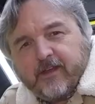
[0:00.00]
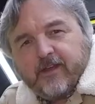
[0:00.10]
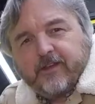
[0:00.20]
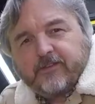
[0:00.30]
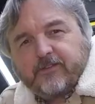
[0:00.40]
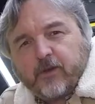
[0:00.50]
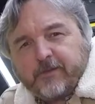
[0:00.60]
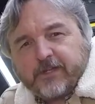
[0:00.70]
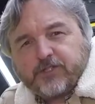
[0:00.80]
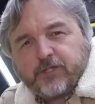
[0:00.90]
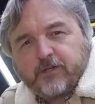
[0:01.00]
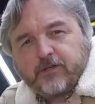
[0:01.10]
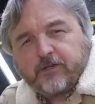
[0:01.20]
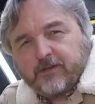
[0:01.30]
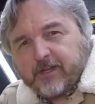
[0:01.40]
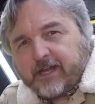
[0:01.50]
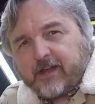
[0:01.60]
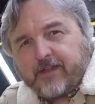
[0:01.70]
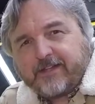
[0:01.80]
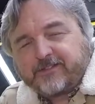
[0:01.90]
So I'm not sure
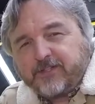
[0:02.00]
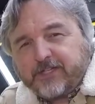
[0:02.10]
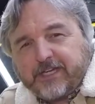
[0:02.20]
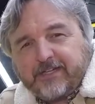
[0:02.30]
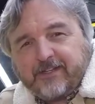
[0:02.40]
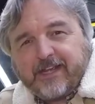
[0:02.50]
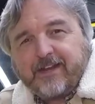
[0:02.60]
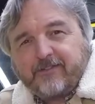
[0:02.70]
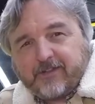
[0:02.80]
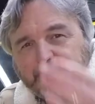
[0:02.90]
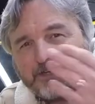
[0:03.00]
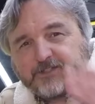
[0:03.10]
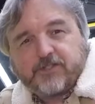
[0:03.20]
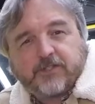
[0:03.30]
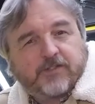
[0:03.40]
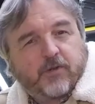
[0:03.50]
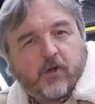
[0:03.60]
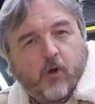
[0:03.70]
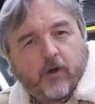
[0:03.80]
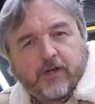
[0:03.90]
how that's looking. Again, to me it just looks sort
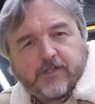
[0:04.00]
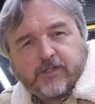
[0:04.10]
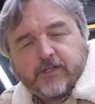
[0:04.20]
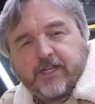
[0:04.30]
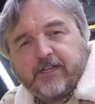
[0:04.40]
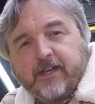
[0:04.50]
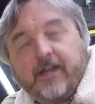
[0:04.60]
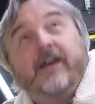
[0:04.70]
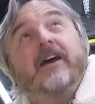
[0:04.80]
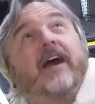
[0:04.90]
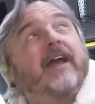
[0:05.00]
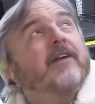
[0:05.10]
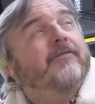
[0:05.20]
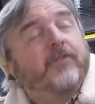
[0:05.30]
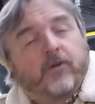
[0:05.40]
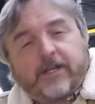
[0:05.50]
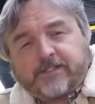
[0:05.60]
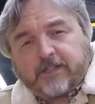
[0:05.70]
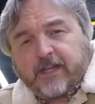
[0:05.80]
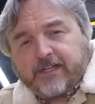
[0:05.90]
of orange looking. I have
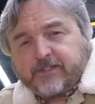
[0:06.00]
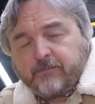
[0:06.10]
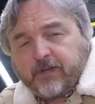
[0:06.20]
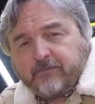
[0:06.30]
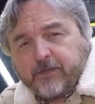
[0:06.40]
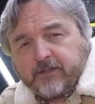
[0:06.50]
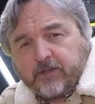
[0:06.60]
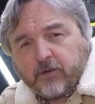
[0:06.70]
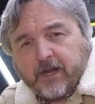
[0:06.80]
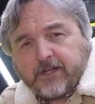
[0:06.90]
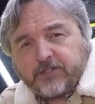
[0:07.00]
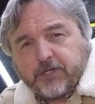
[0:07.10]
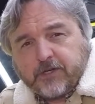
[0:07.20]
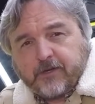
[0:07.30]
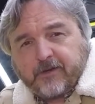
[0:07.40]
fluorescent lights above me in the garage here.